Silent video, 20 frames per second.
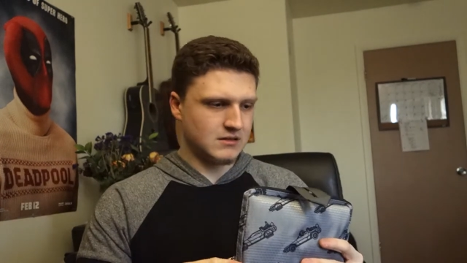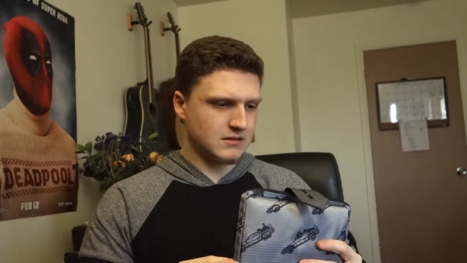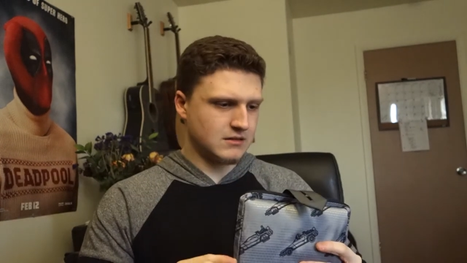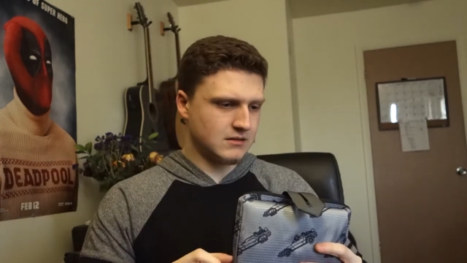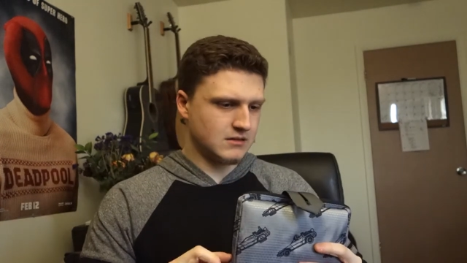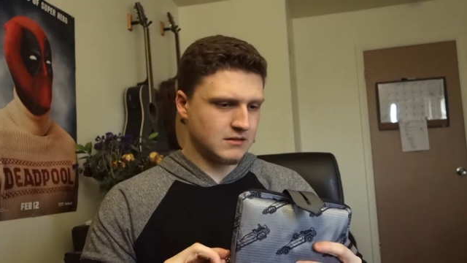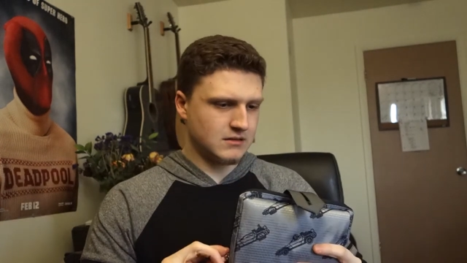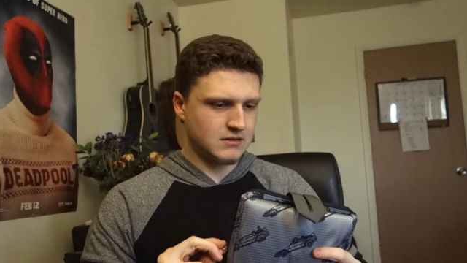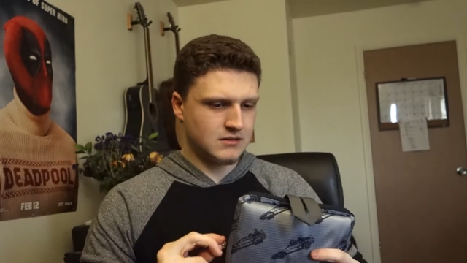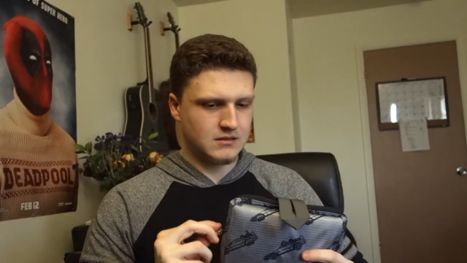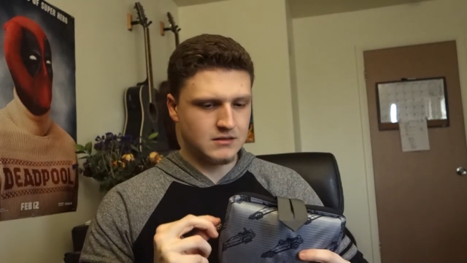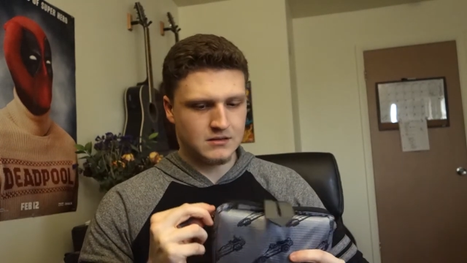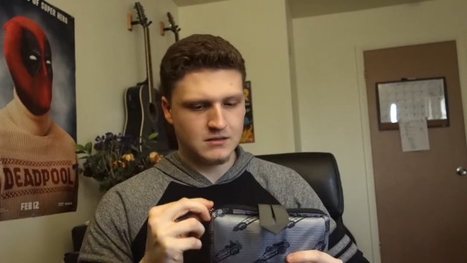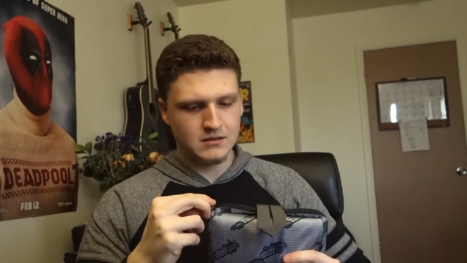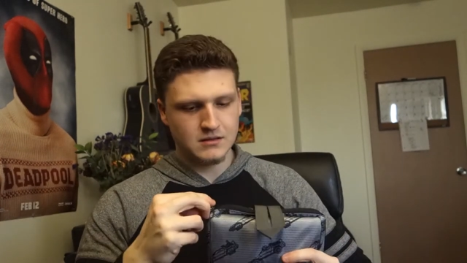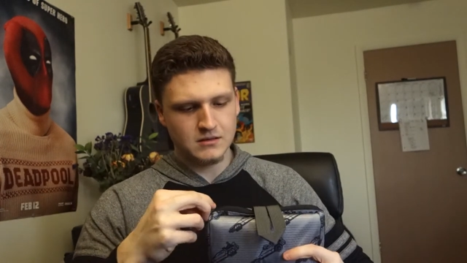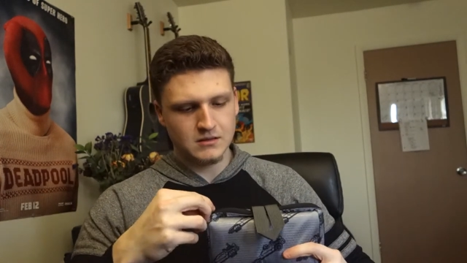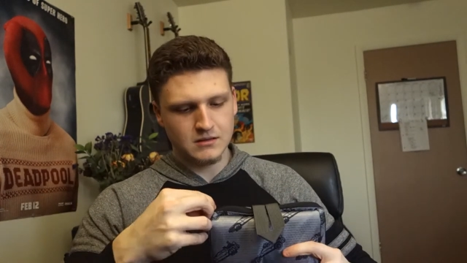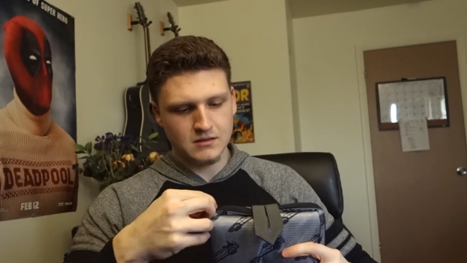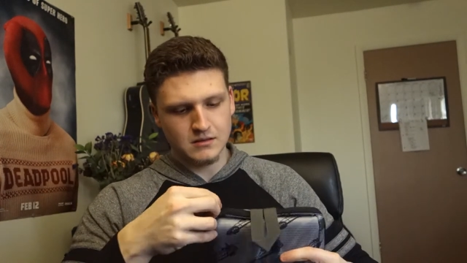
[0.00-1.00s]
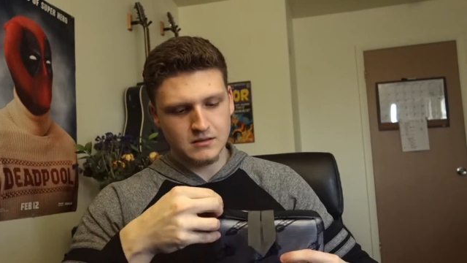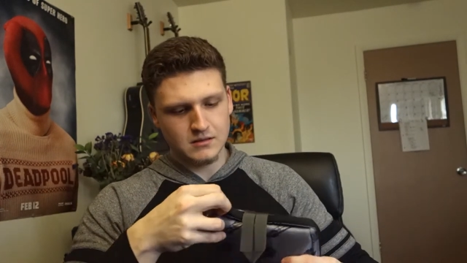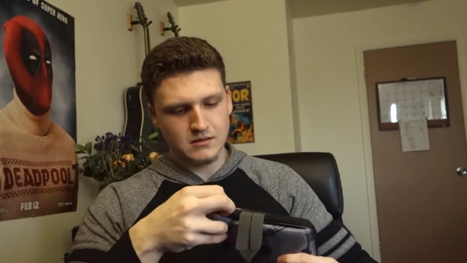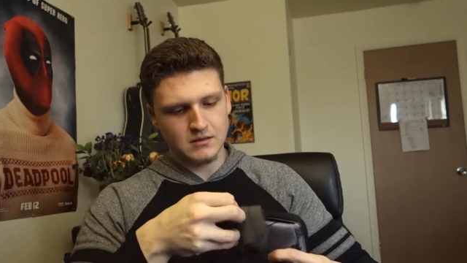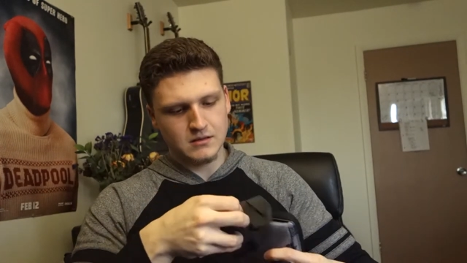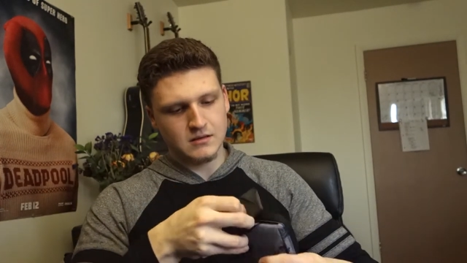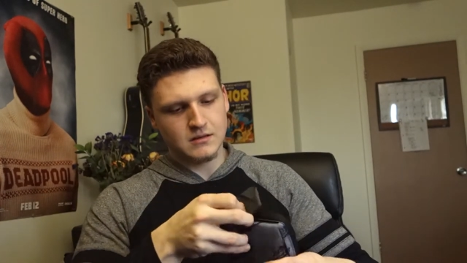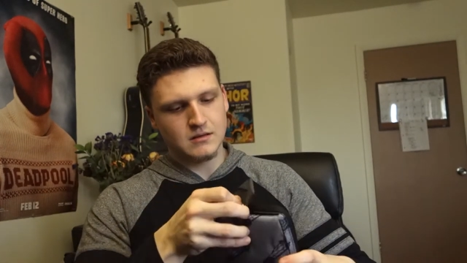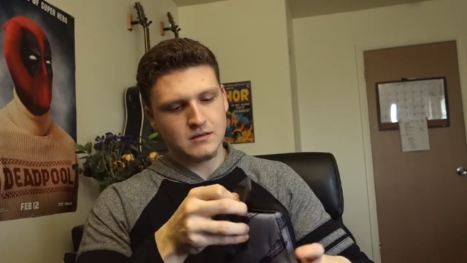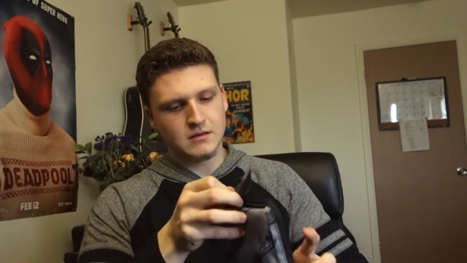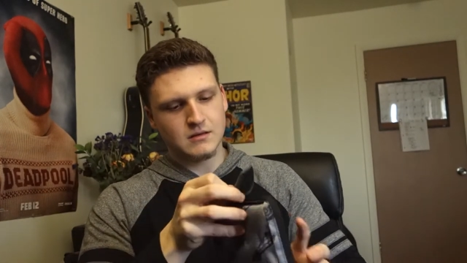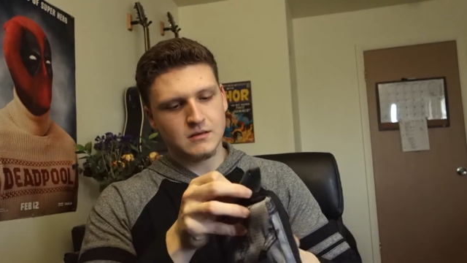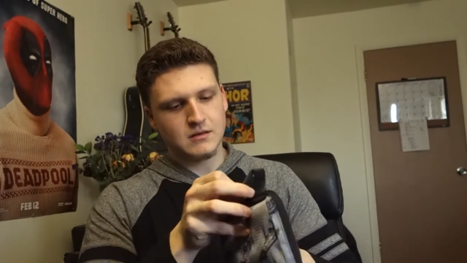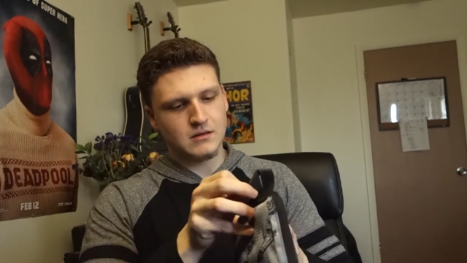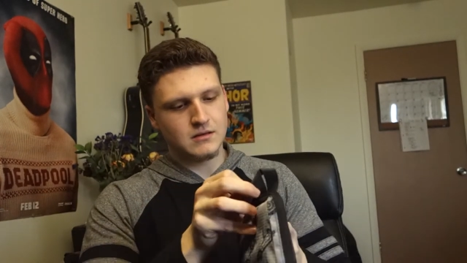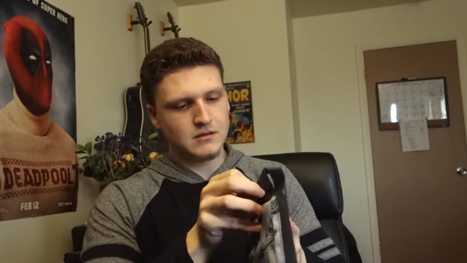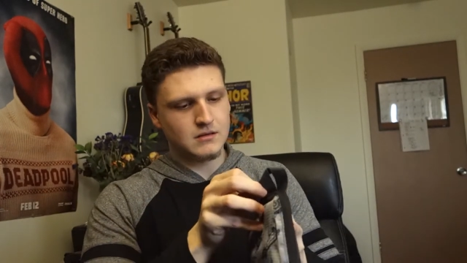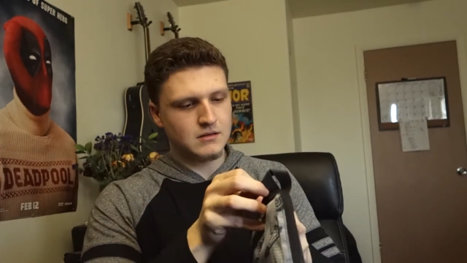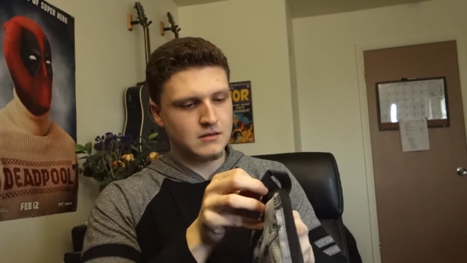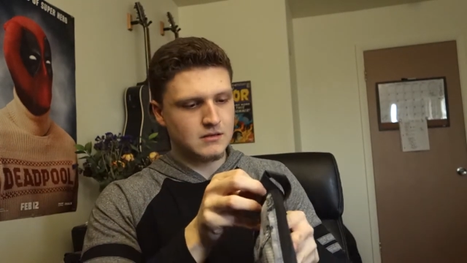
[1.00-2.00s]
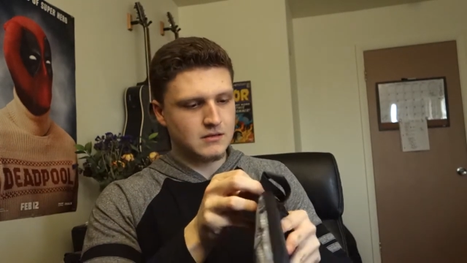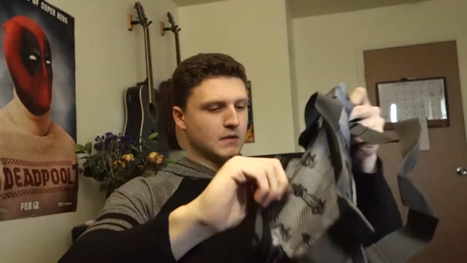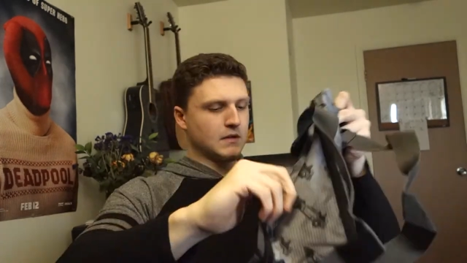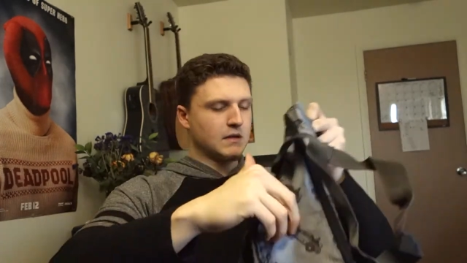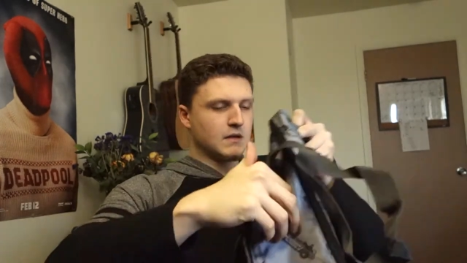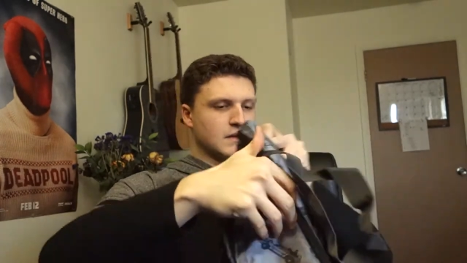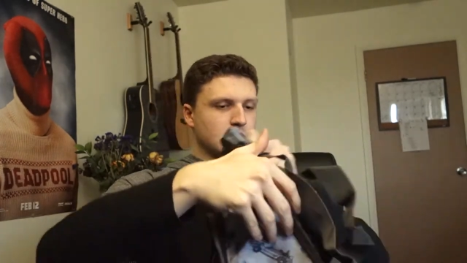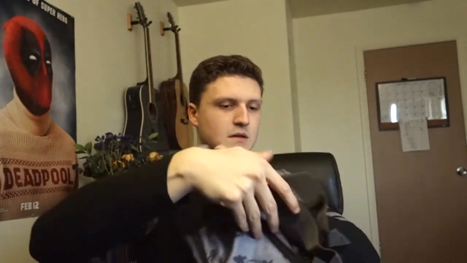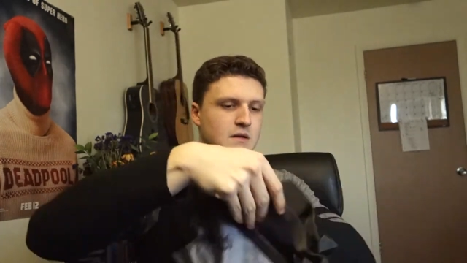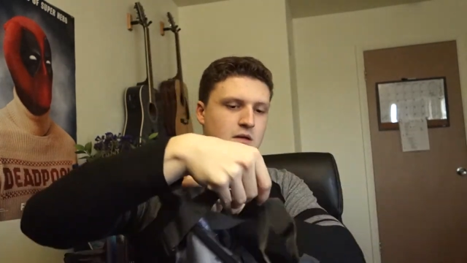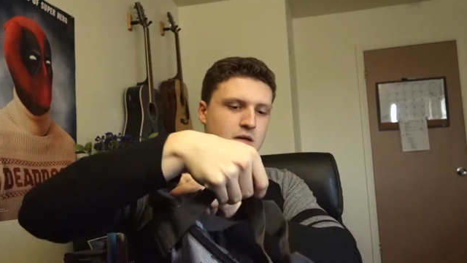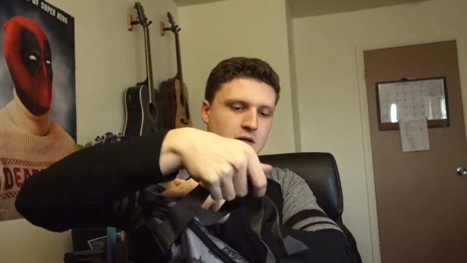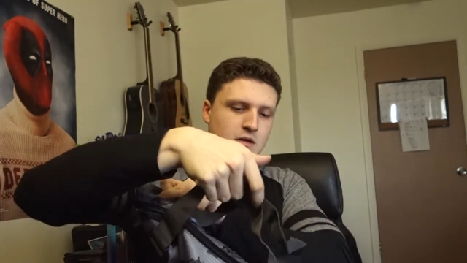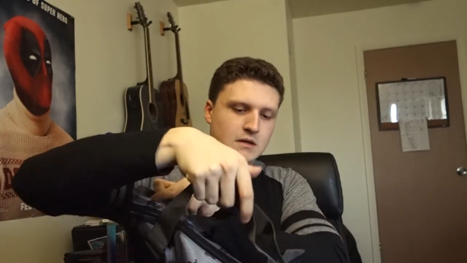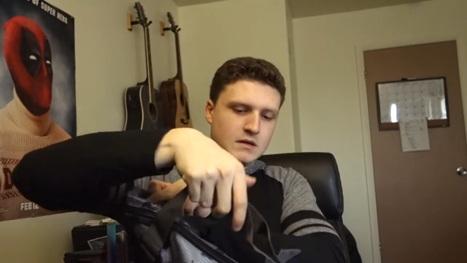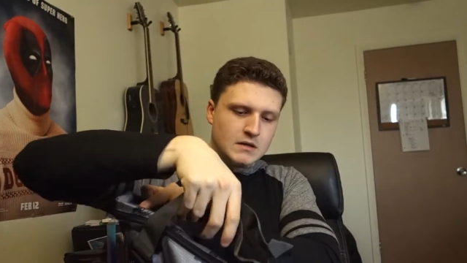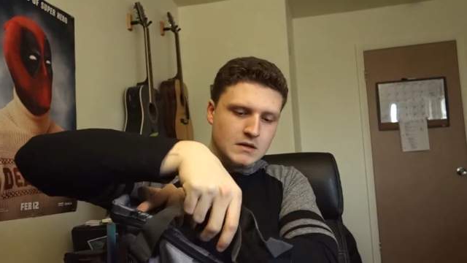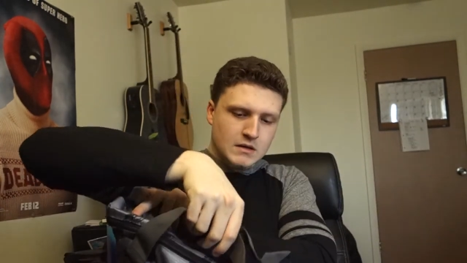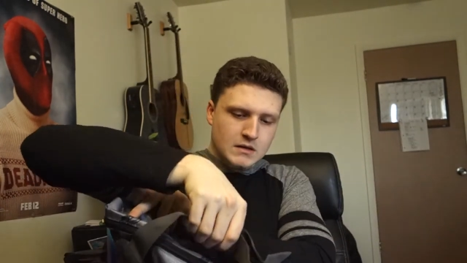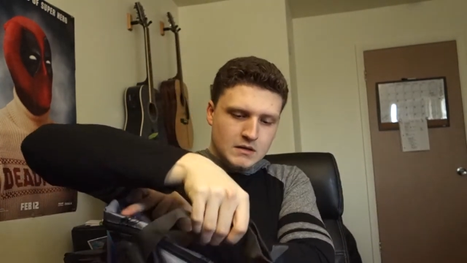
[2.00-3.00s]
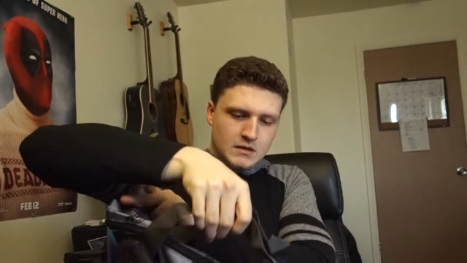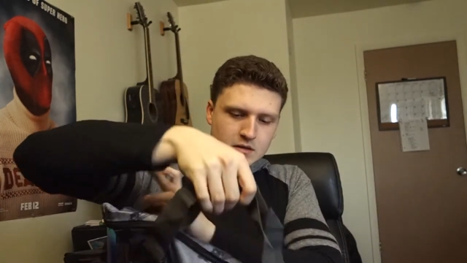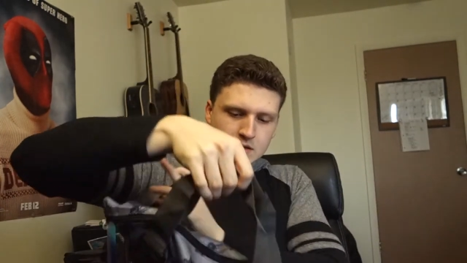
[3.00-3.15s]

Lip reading: Nobody speaks.